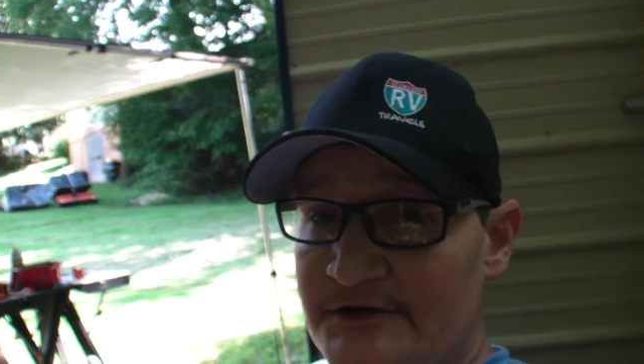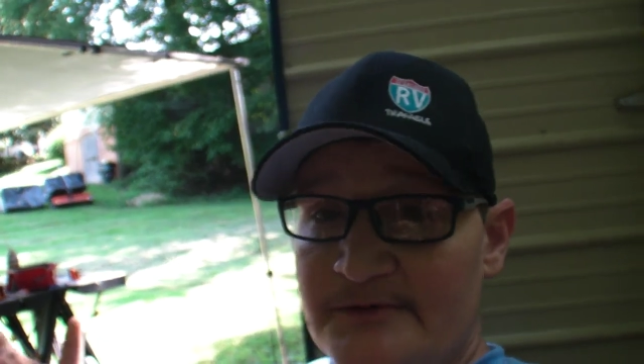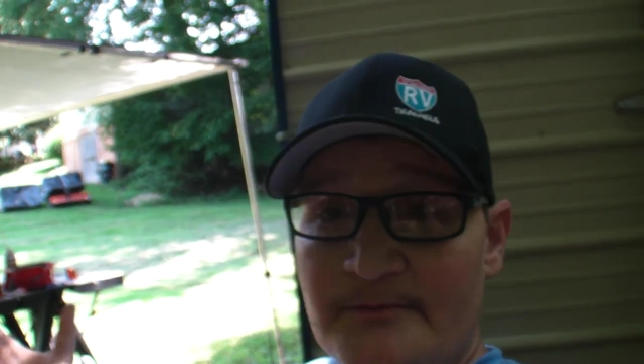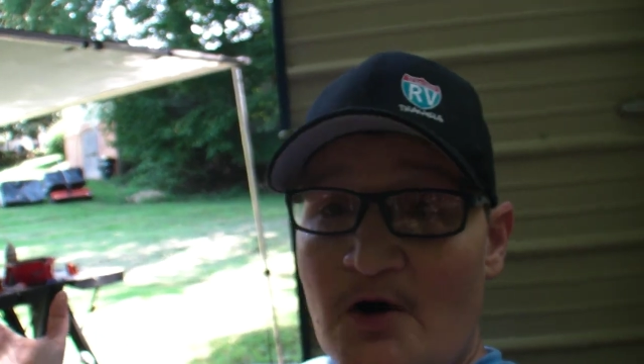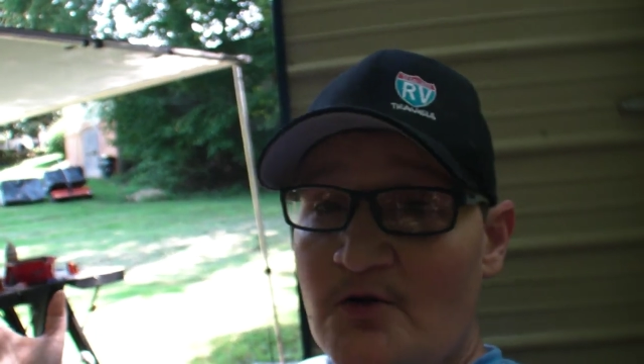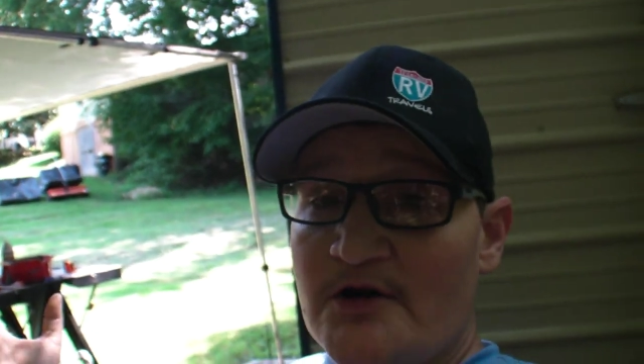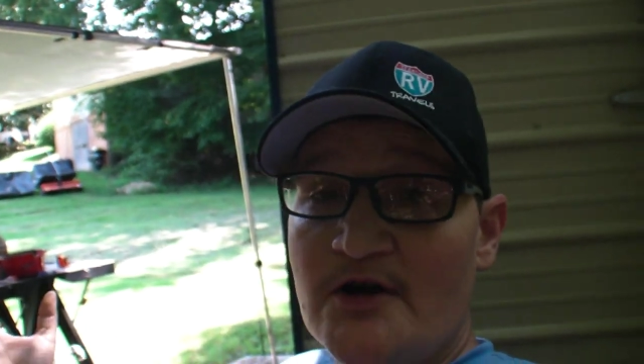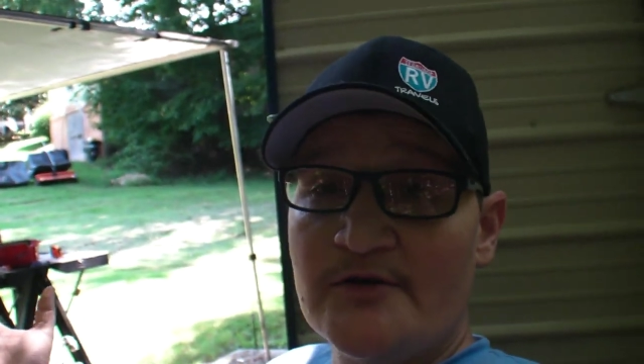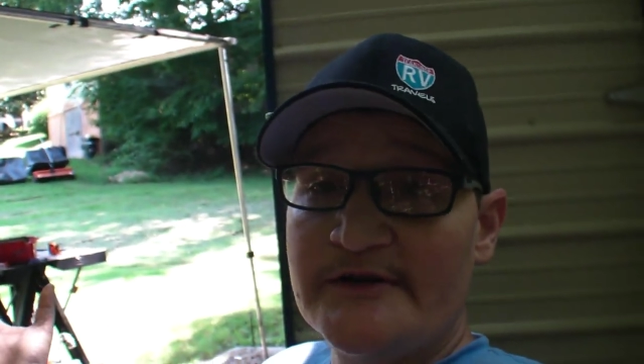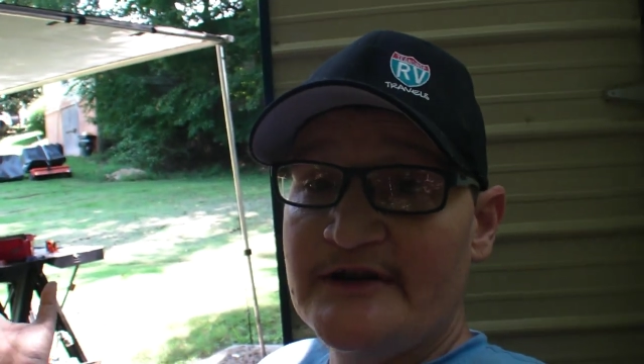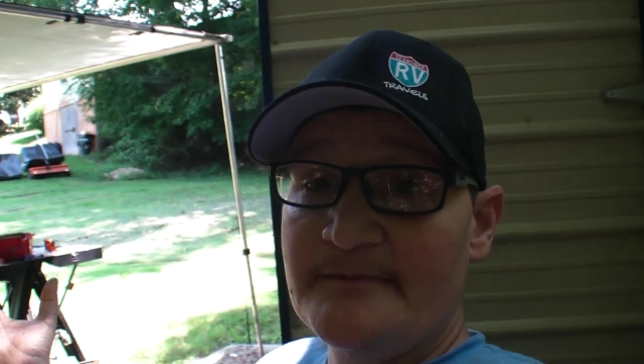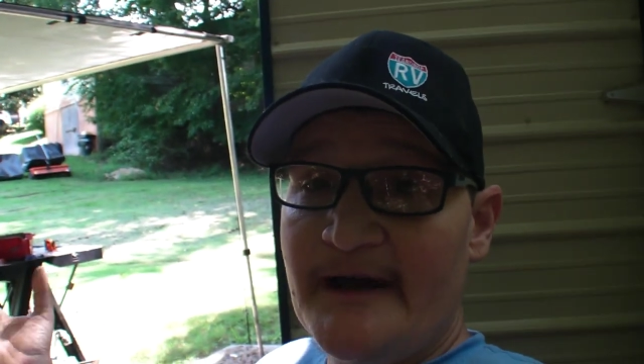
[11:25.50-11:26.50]
There's a mower
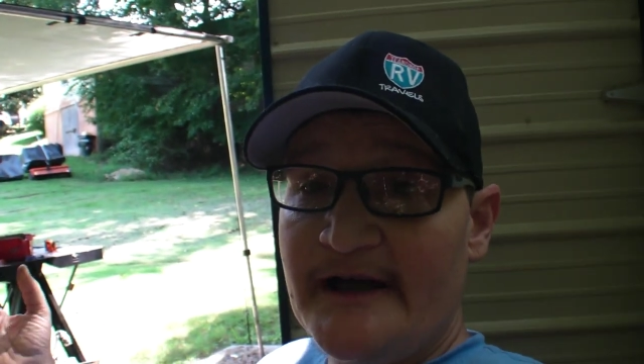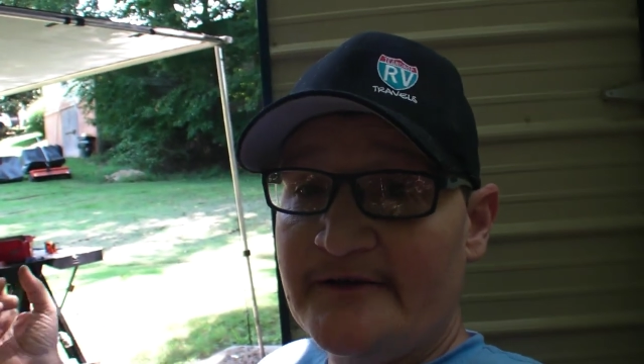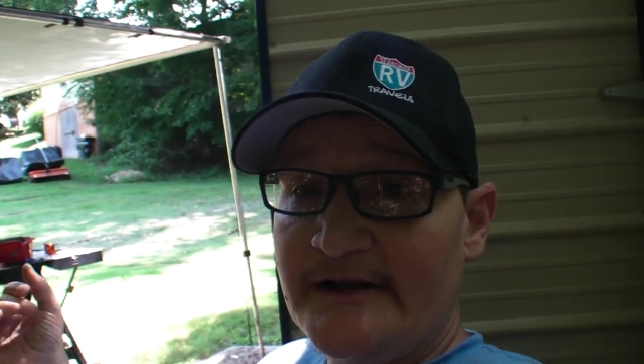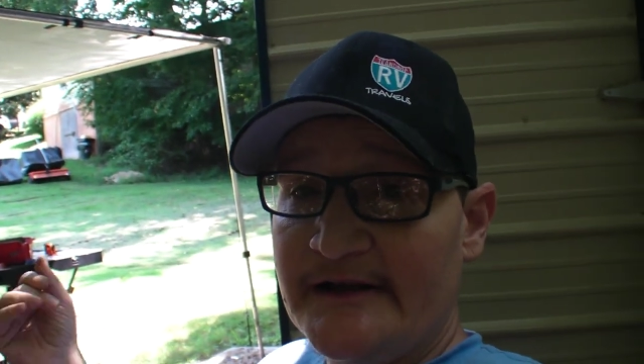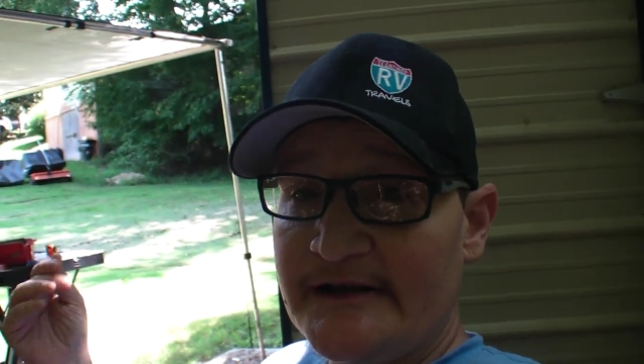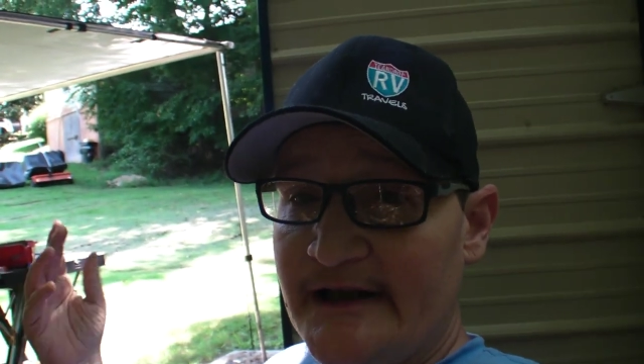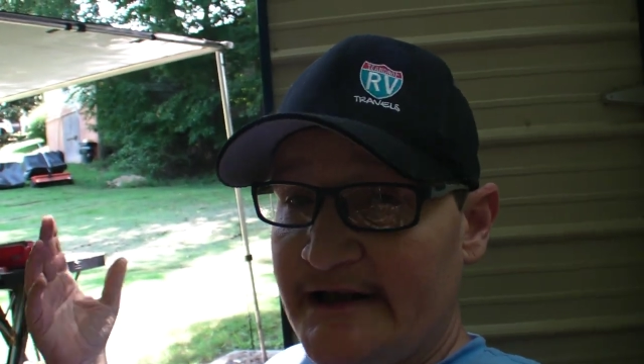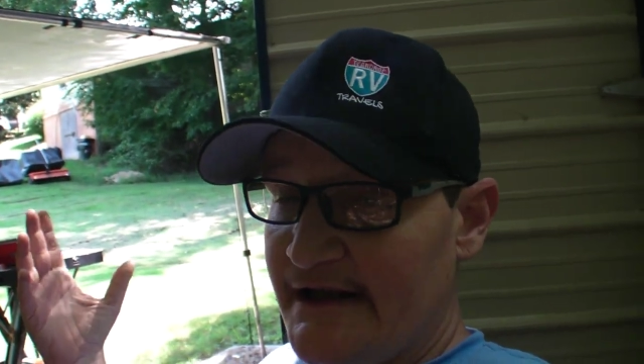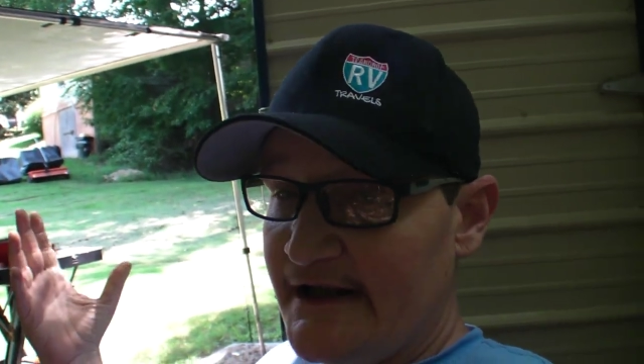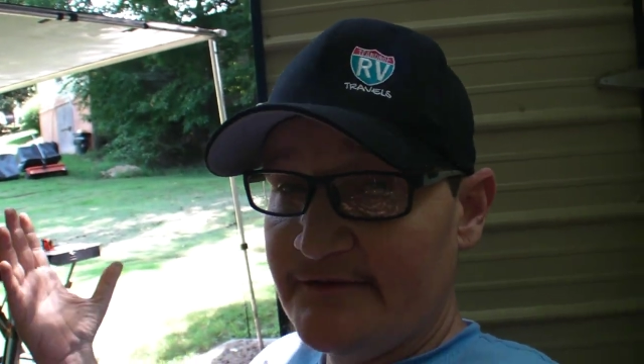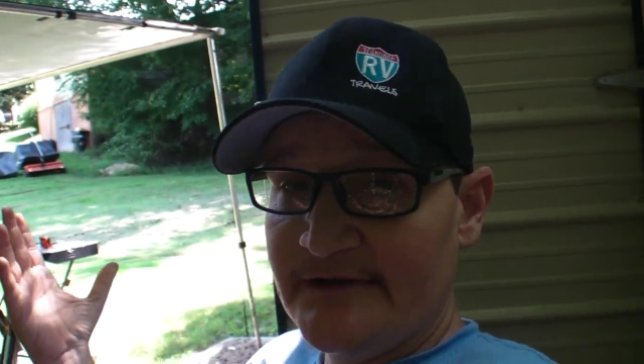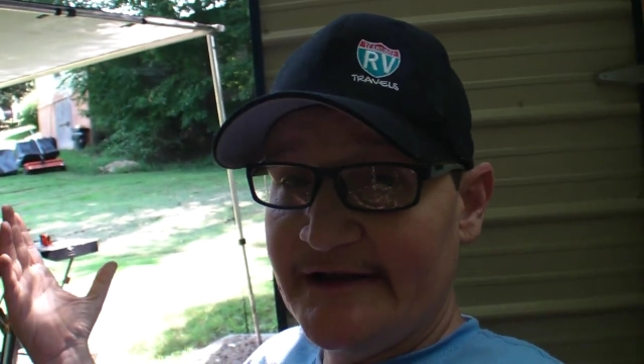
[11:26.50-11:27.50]
going in the background. I
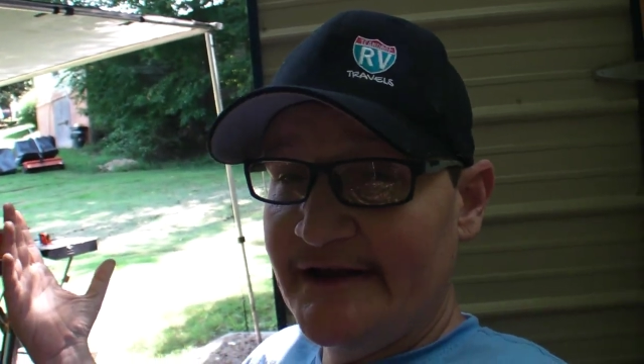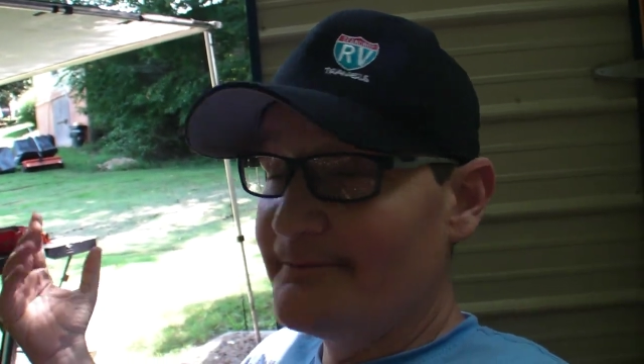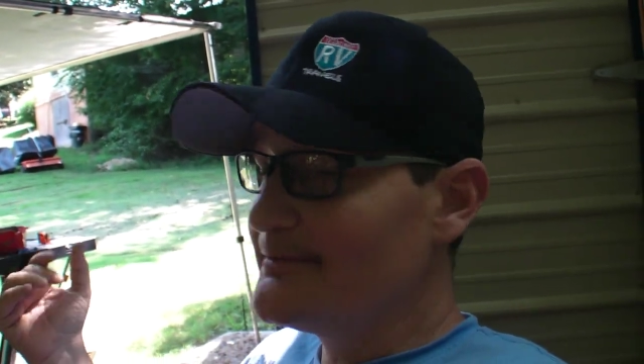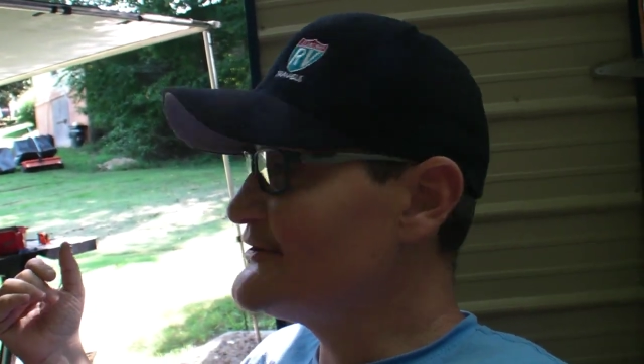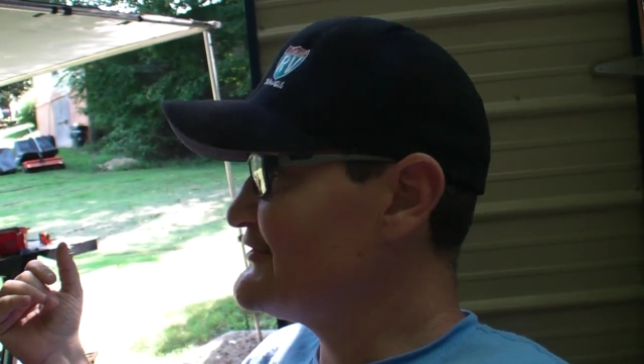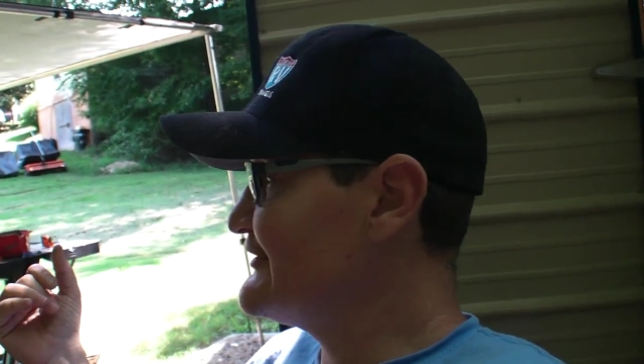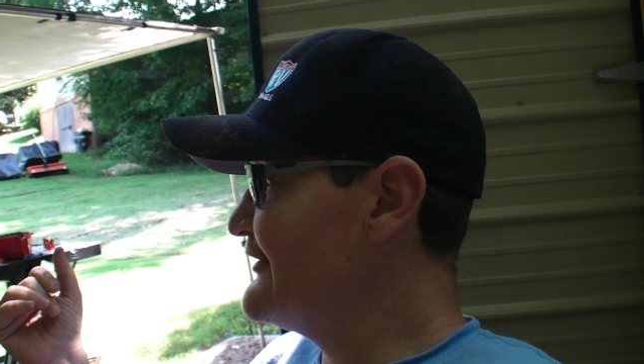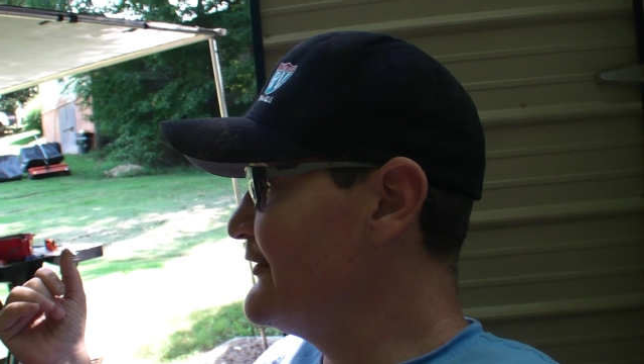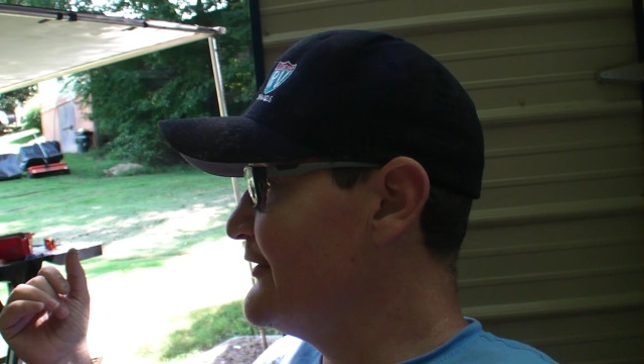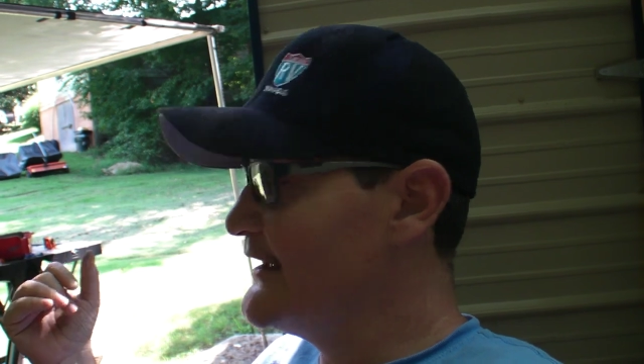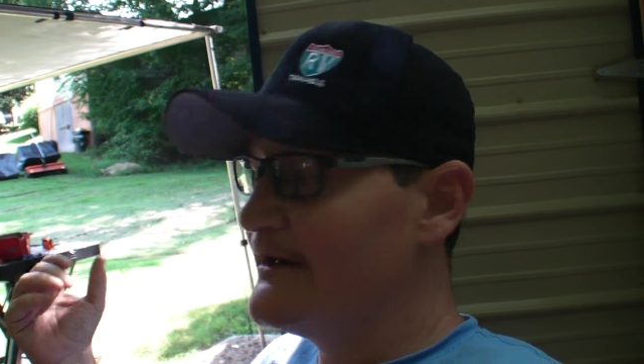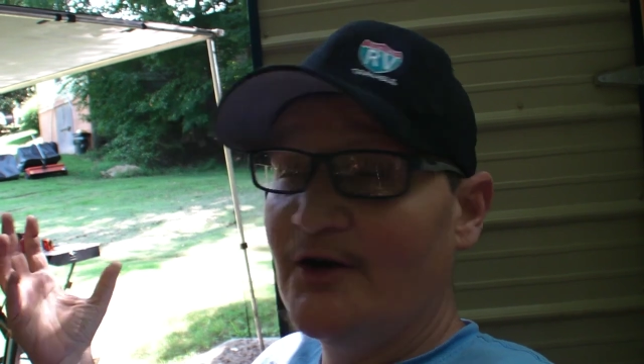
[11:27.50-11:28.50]
can't really help it,
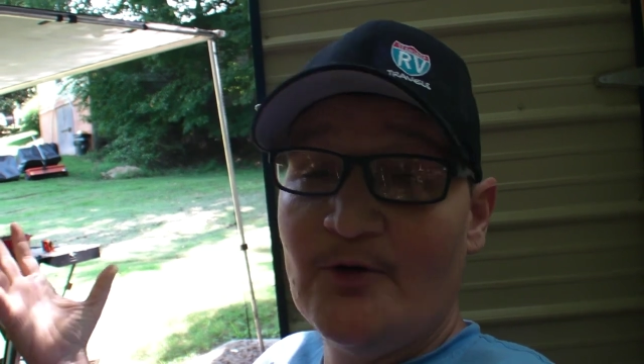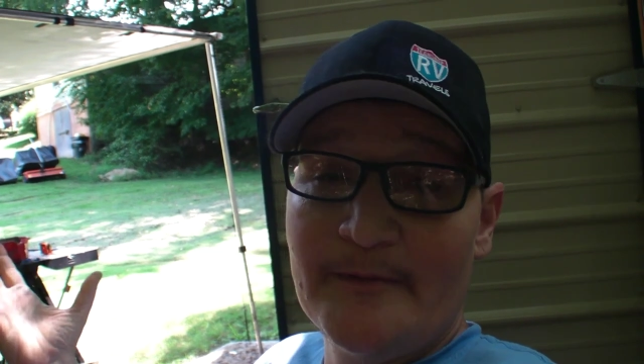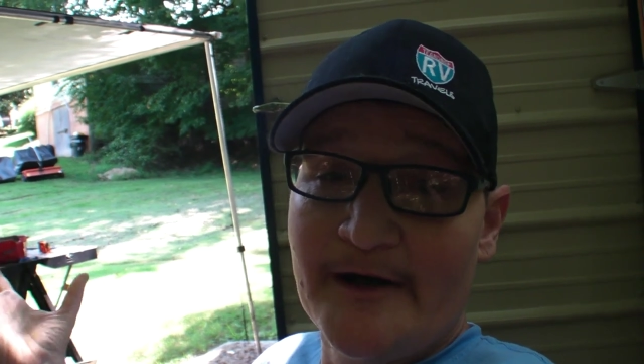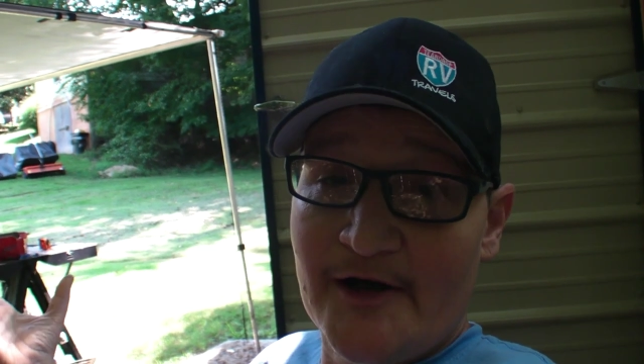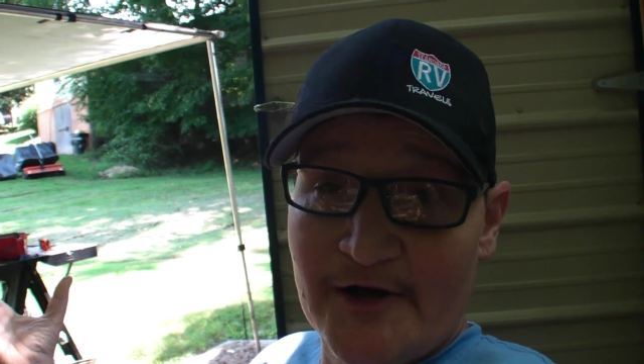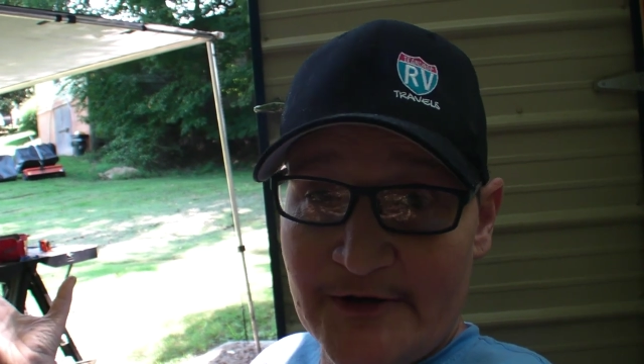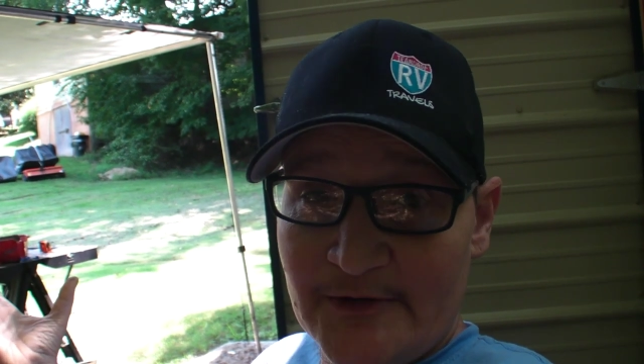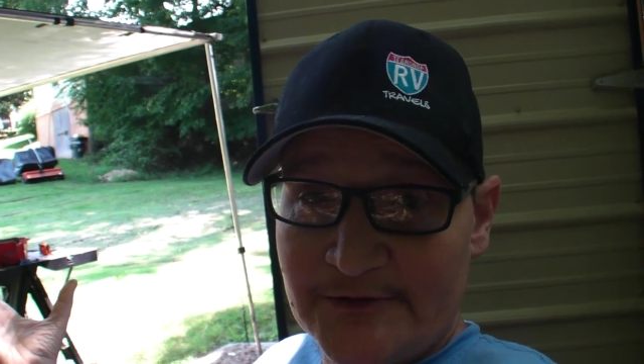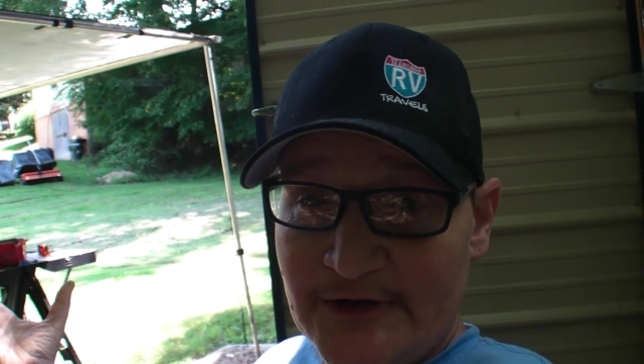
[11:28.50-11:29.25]
so I hope my audio